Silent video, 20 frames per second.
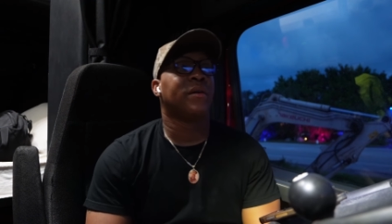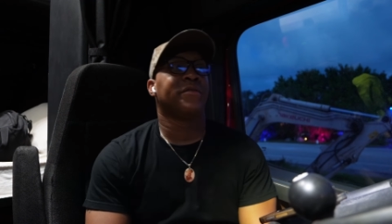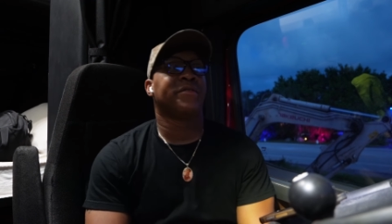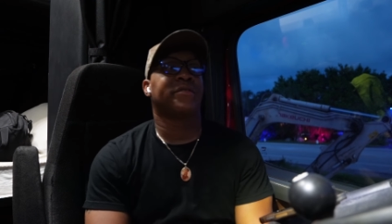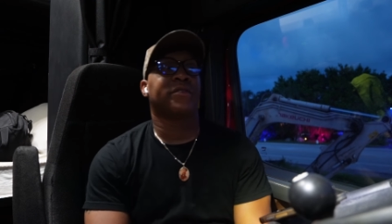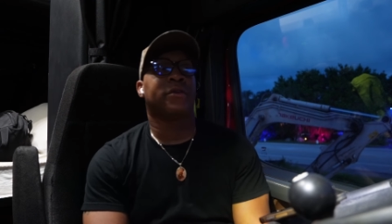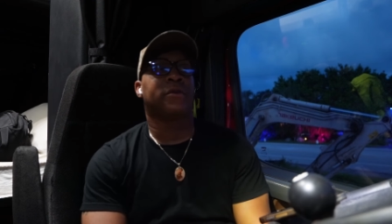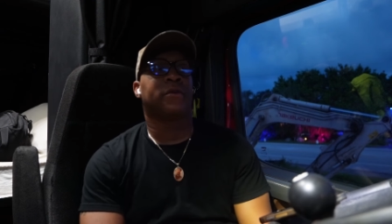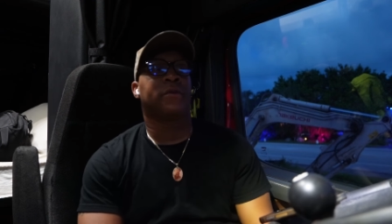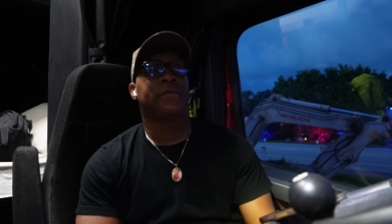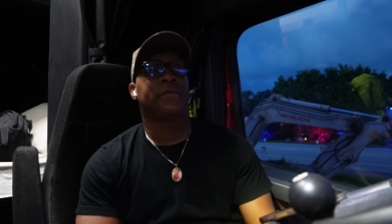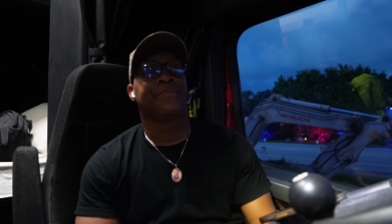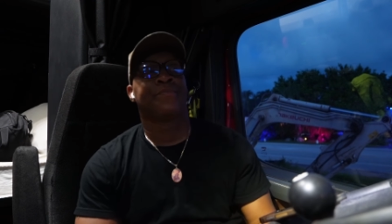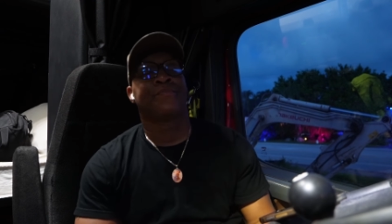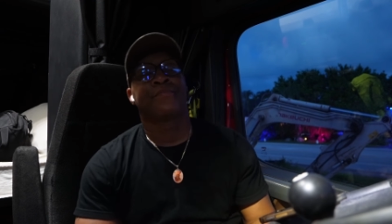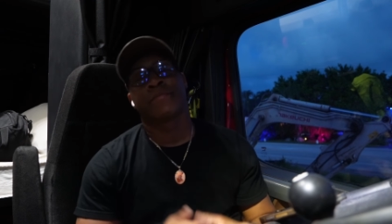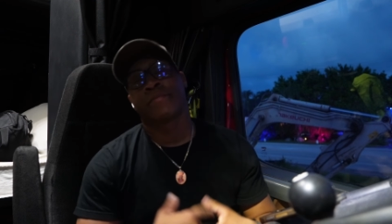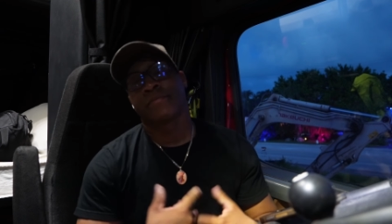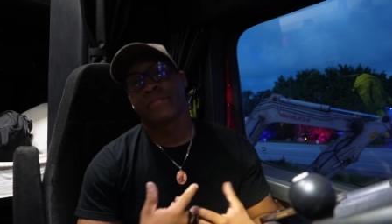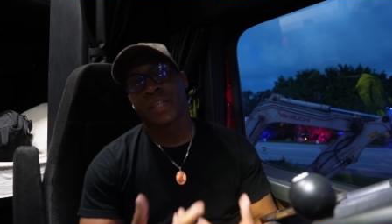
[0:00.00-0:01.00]
So
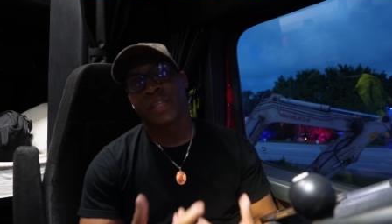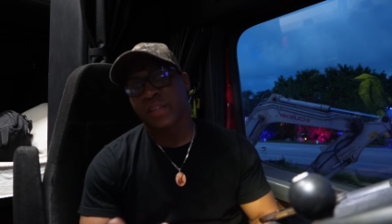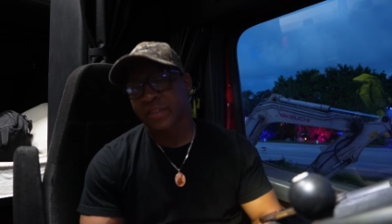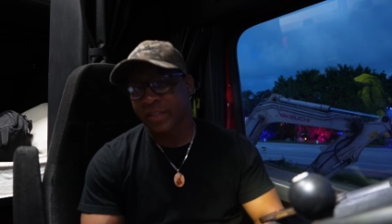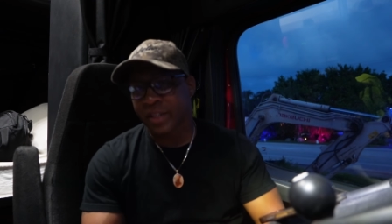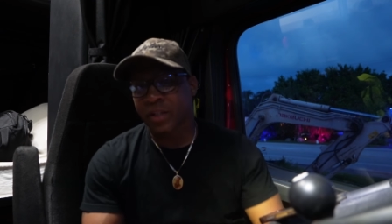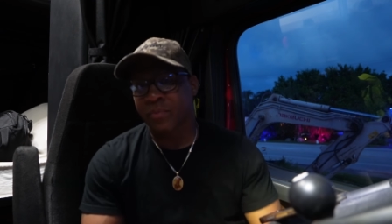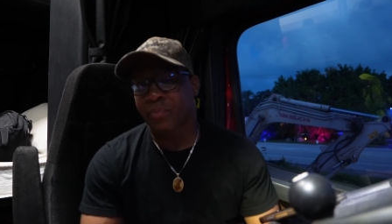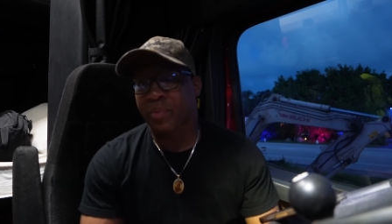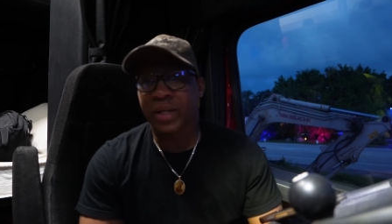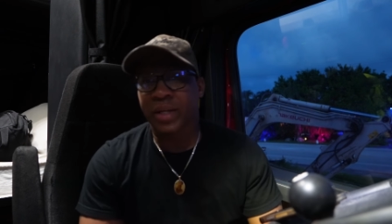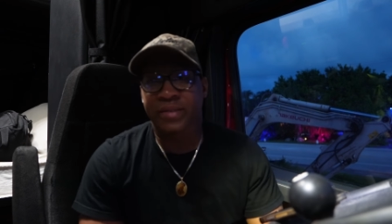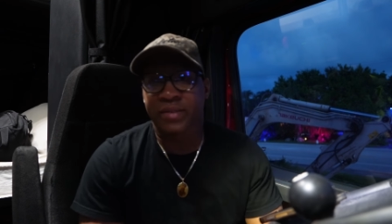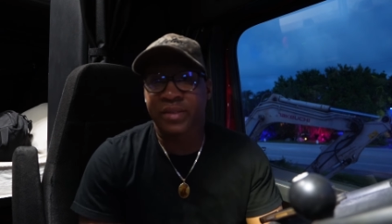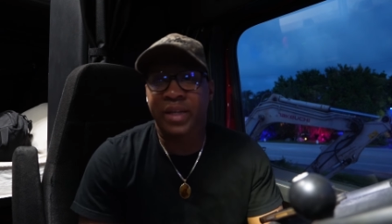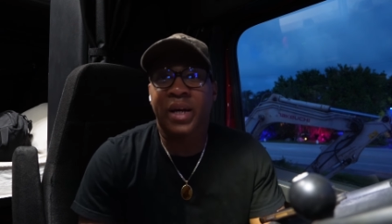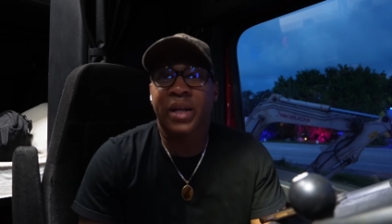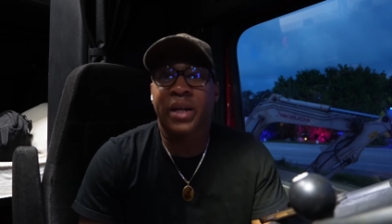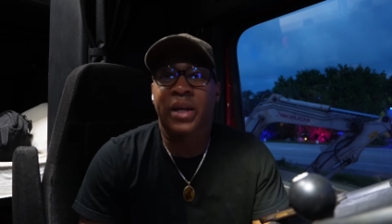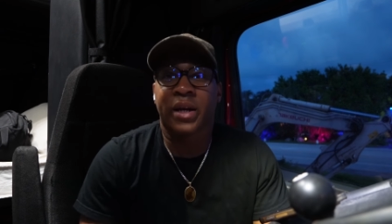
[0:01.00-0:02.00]
there's other places
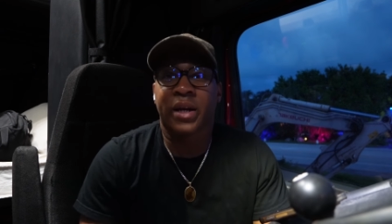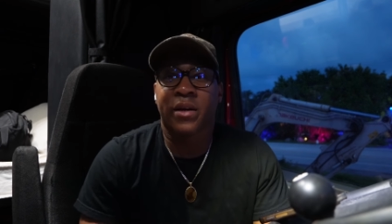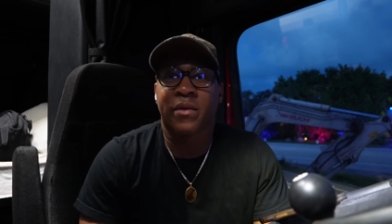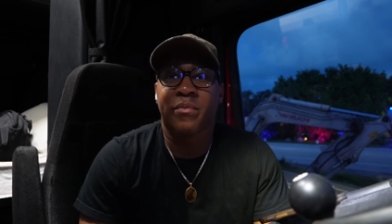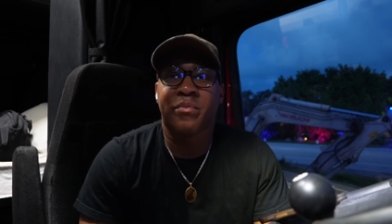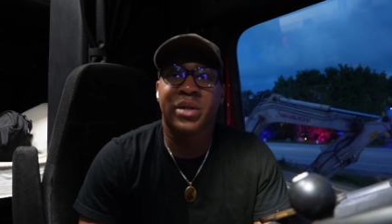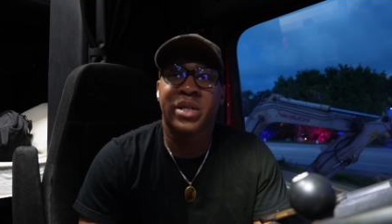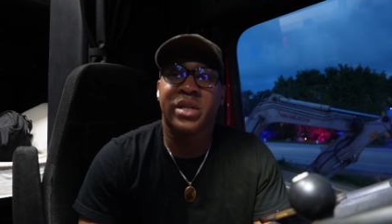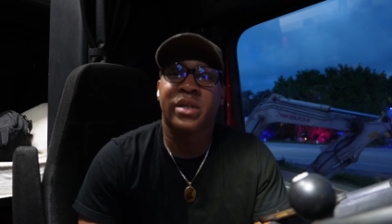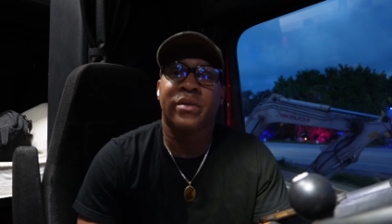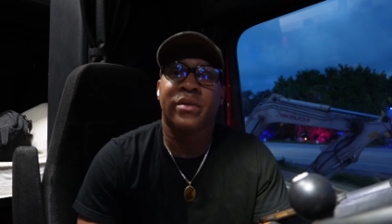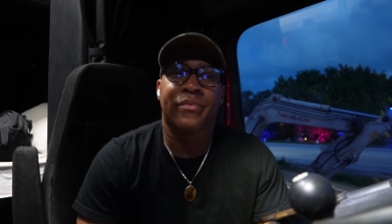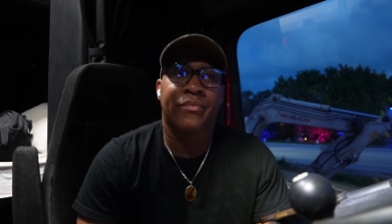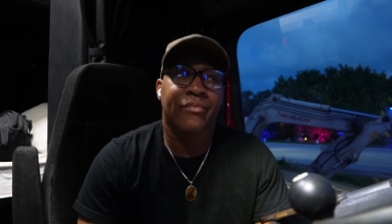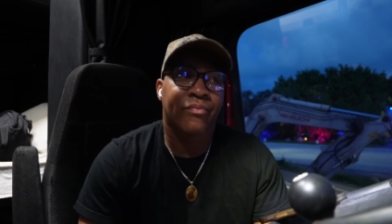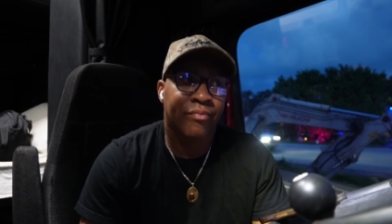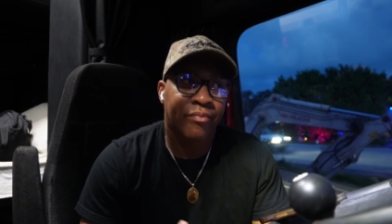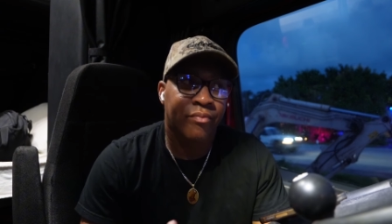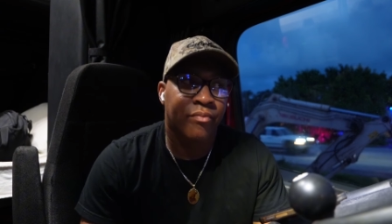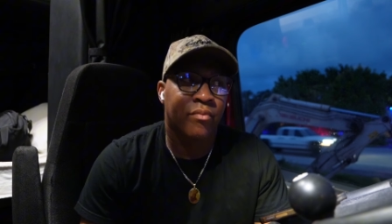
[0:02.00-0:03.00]
out there, but
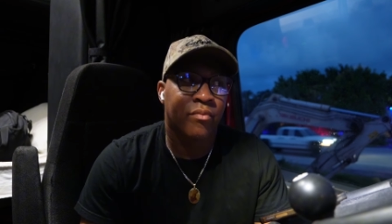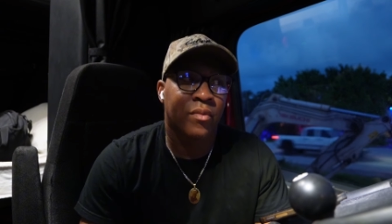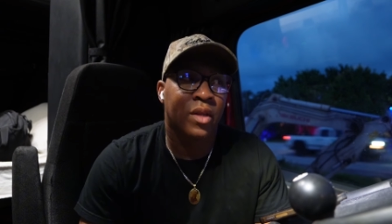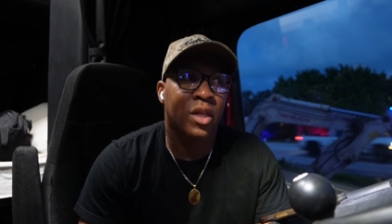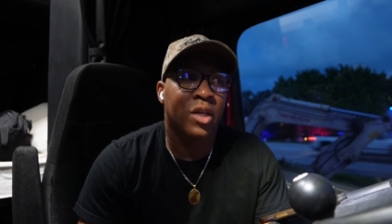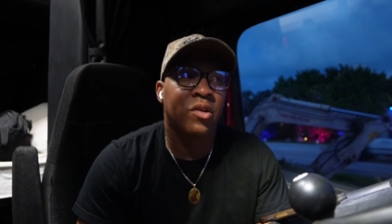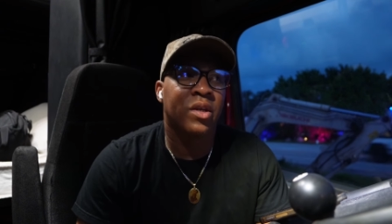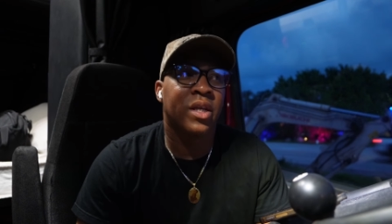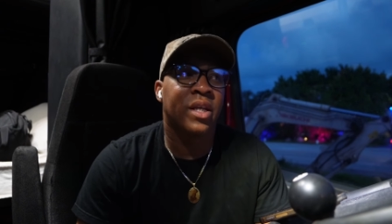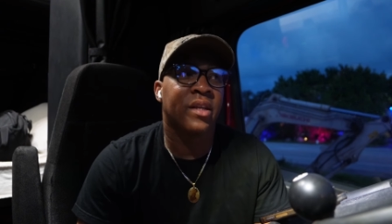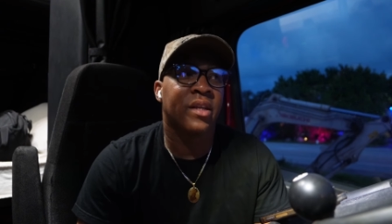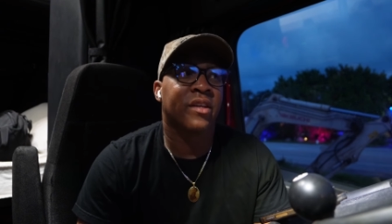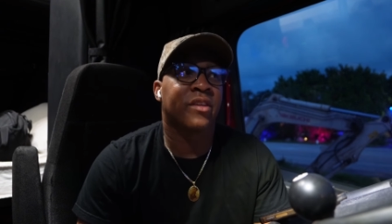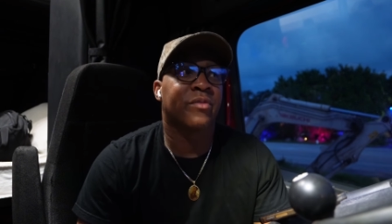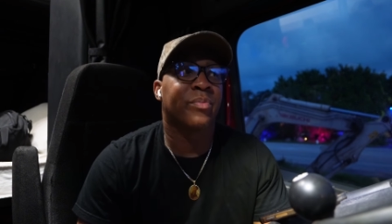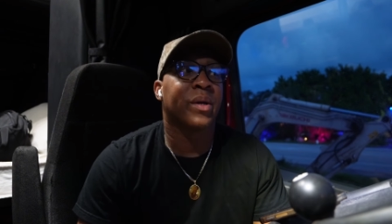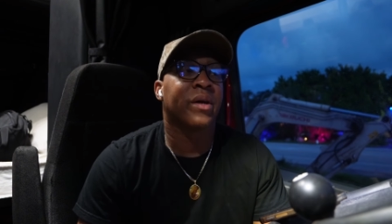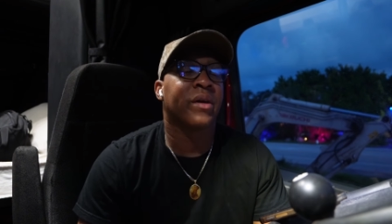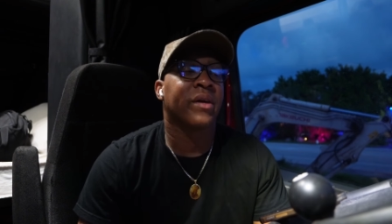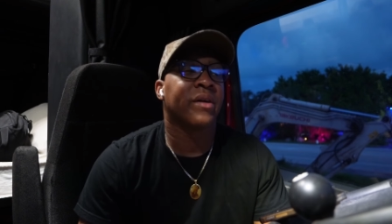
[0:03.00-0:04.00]
you need the
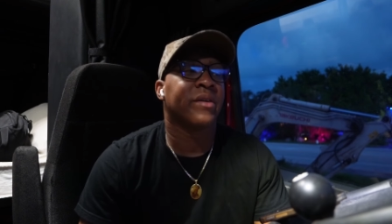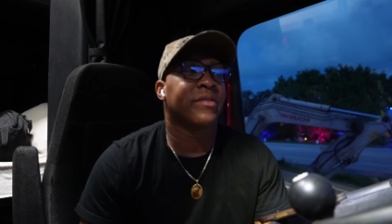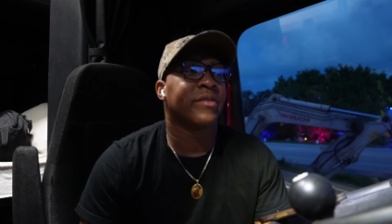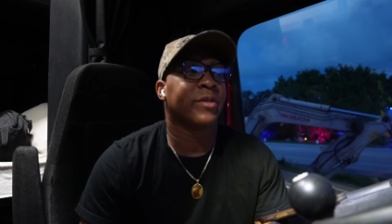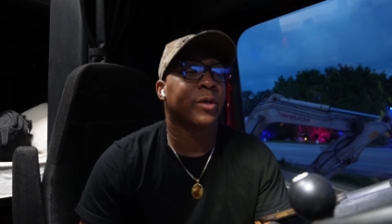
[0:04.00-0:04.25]
experience.